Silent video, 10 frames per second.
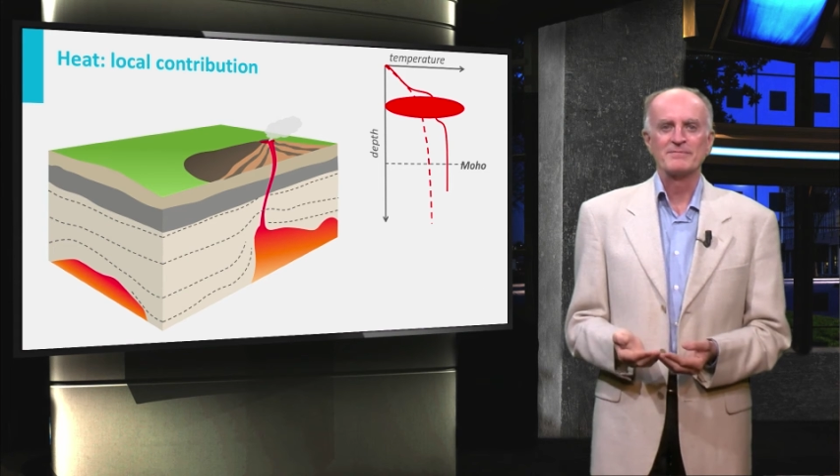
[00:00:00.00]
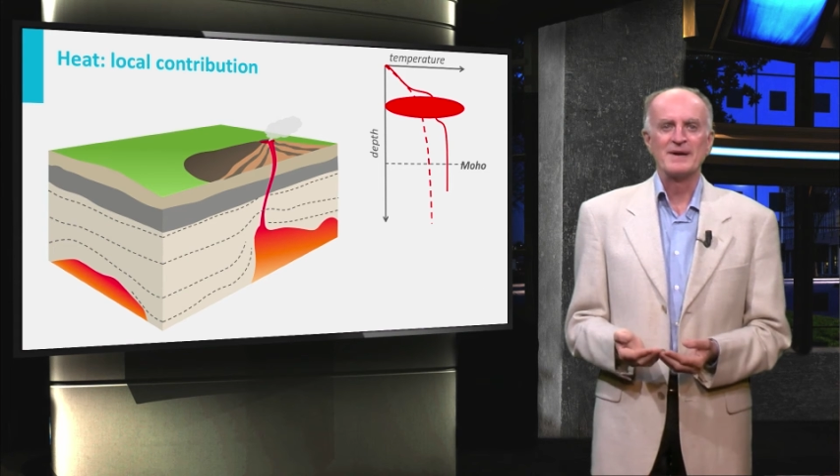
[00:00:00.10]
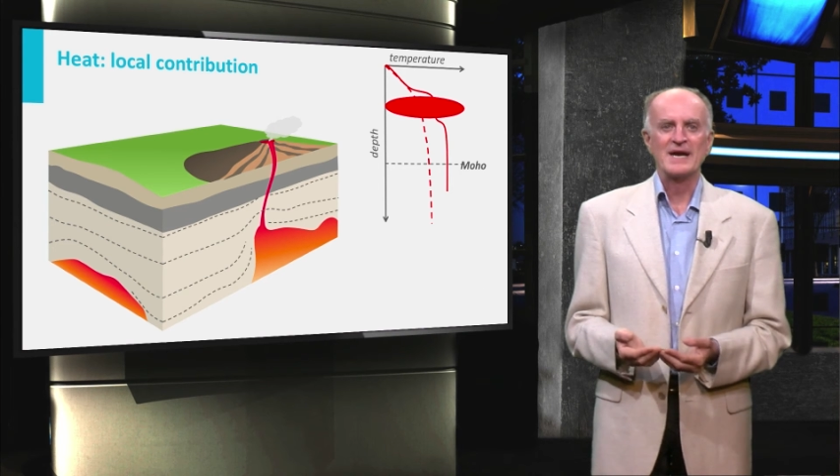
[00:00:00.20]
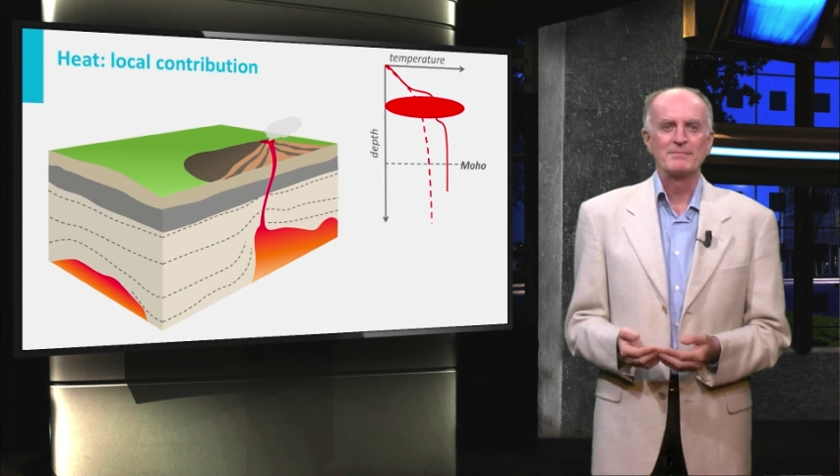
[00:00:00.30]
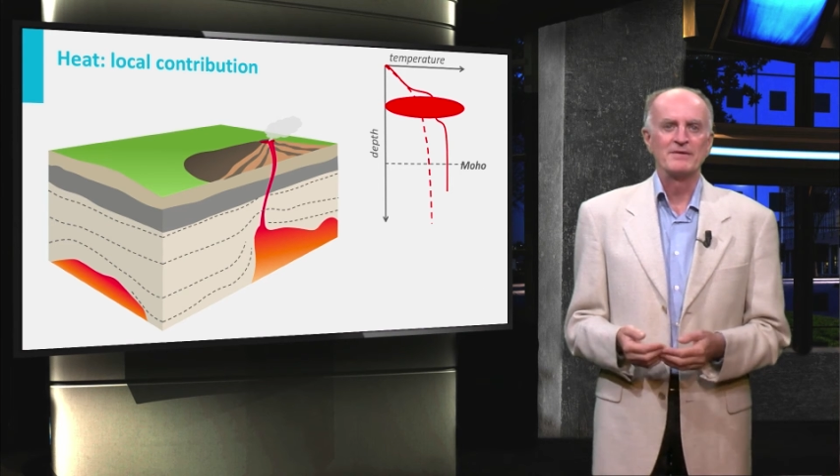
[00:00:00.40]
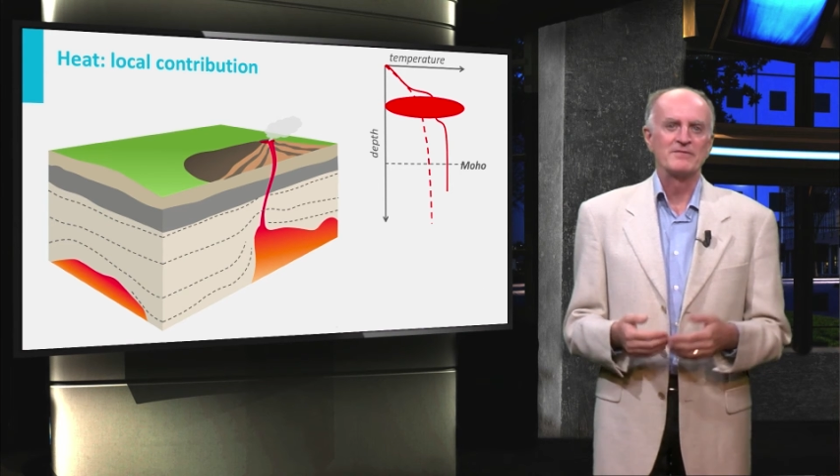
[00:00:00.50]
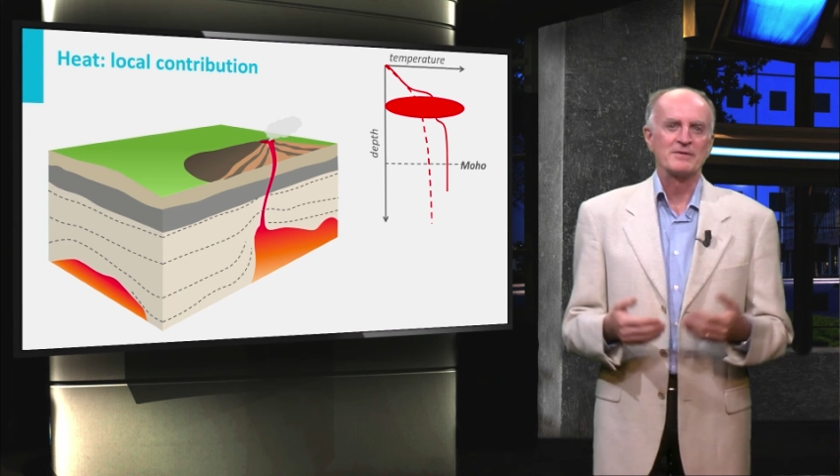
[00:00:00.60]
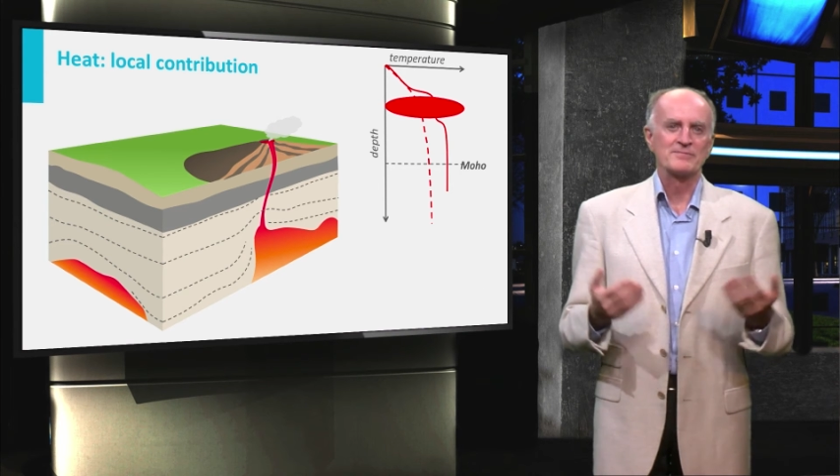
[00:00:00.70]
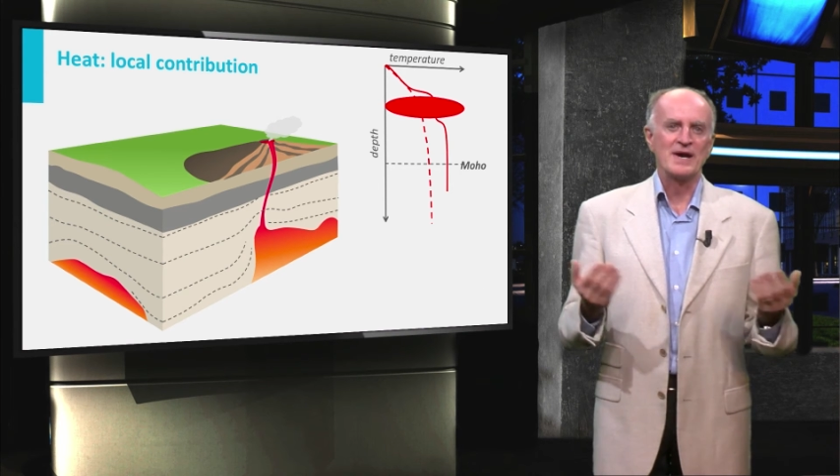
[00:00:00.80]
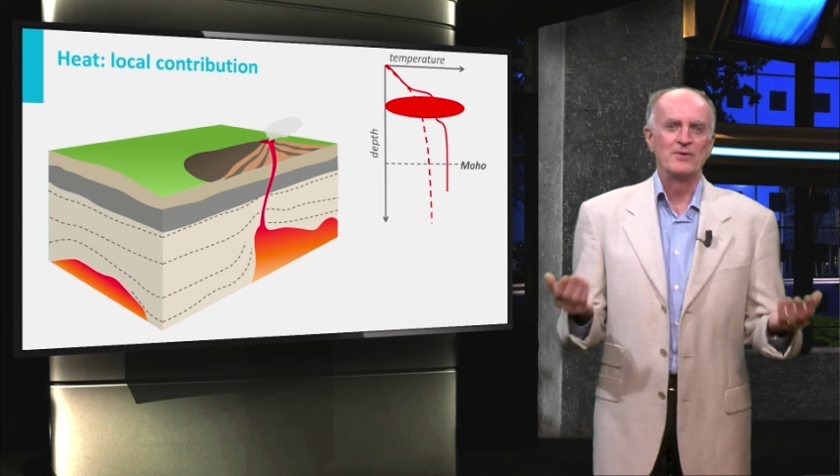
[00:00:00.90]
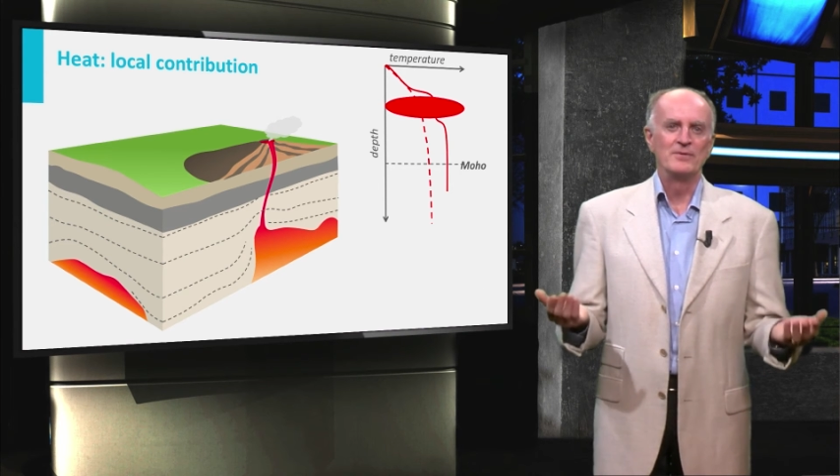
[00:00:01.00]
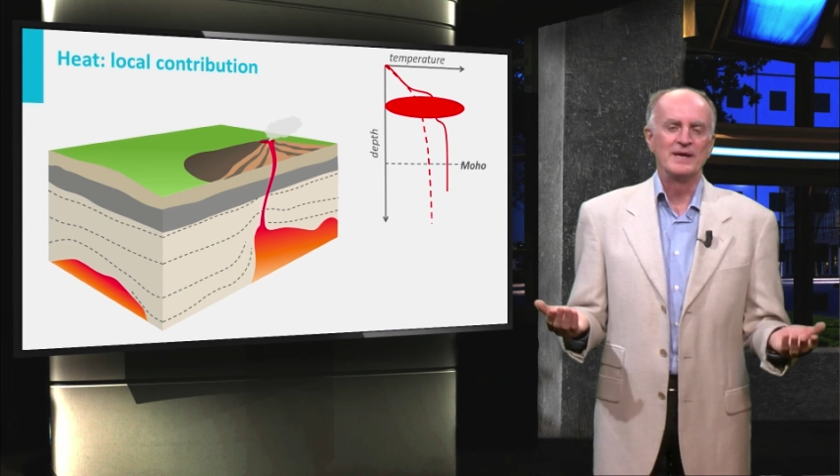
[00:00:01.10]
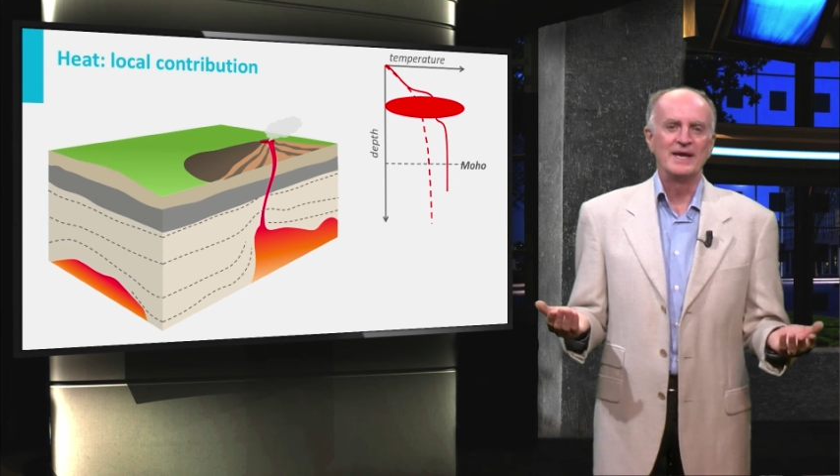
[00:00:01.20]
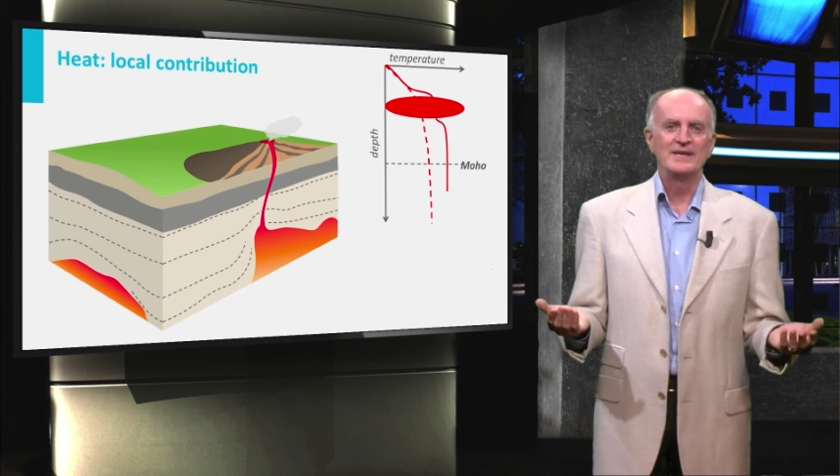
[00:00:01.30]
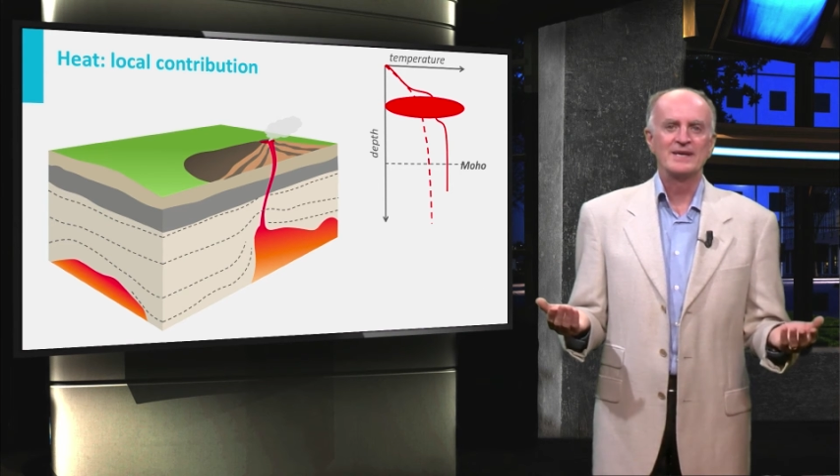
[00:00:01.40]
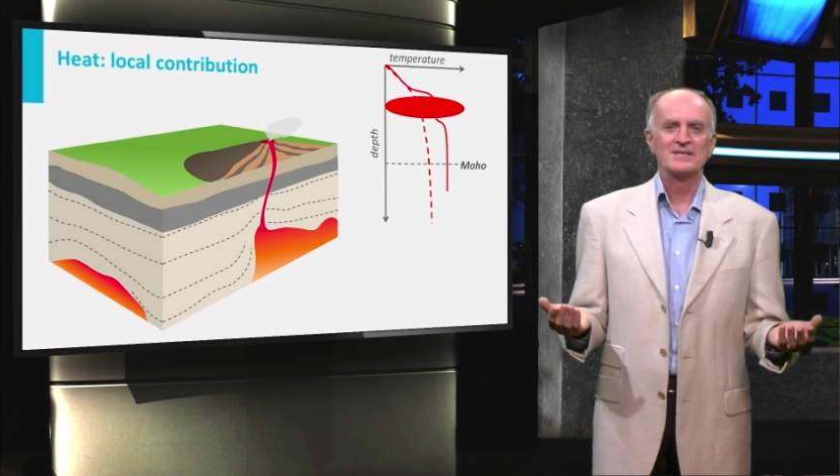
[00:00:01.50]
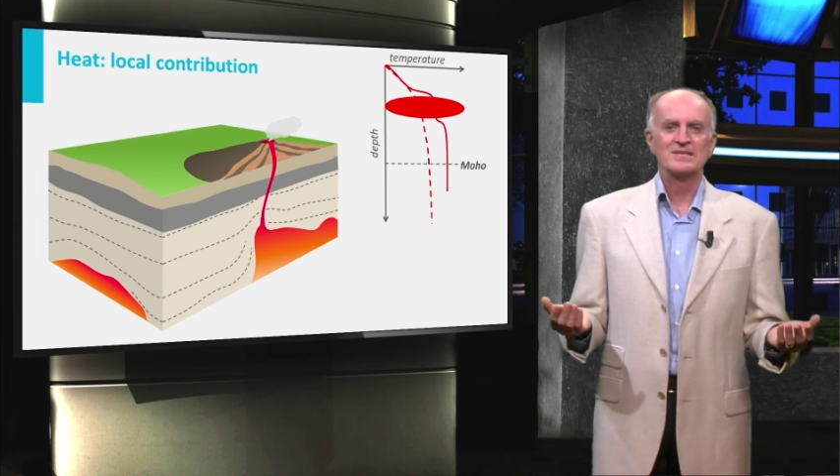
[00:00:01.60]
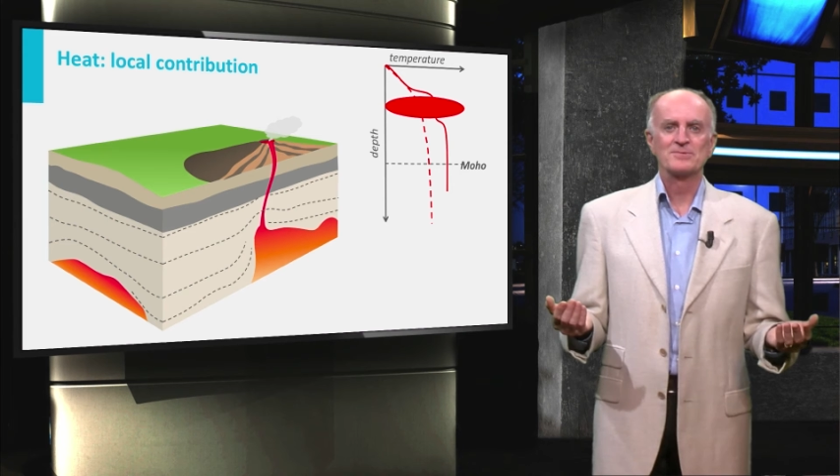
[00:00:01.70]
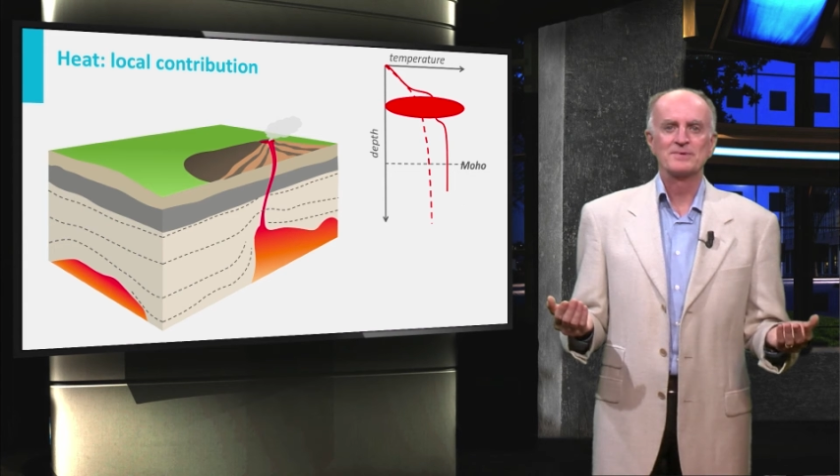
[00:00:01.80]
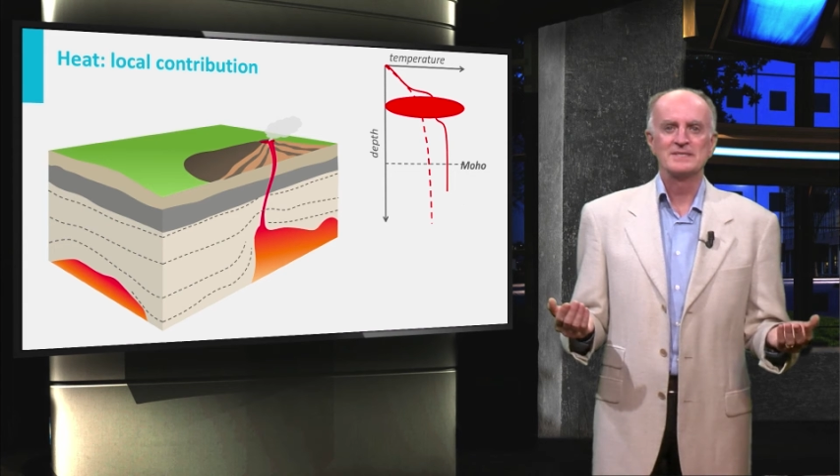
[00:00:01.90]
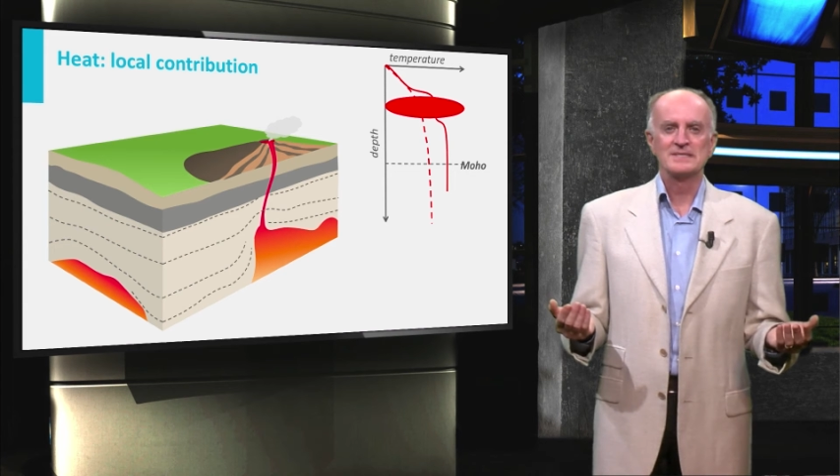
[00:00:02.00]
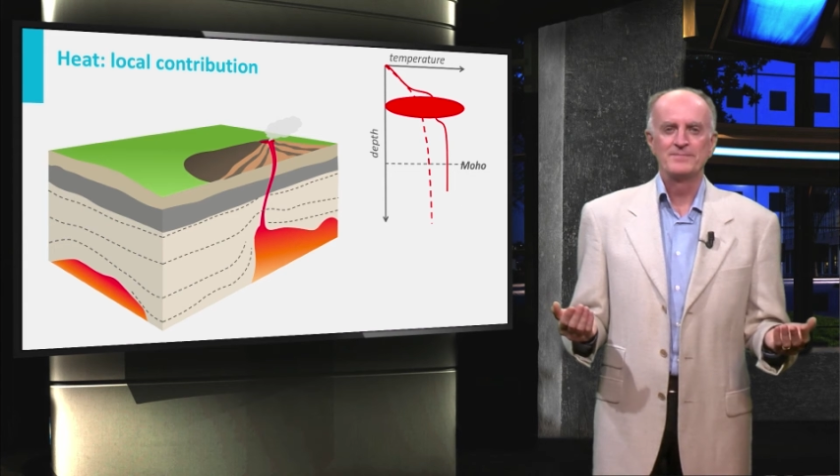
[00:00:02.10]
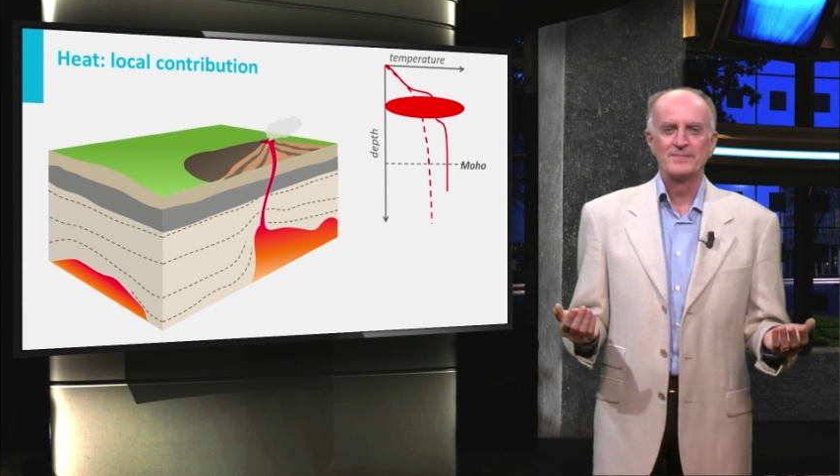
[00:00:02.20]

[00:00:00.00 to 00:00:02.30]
magma of around 800 degrees,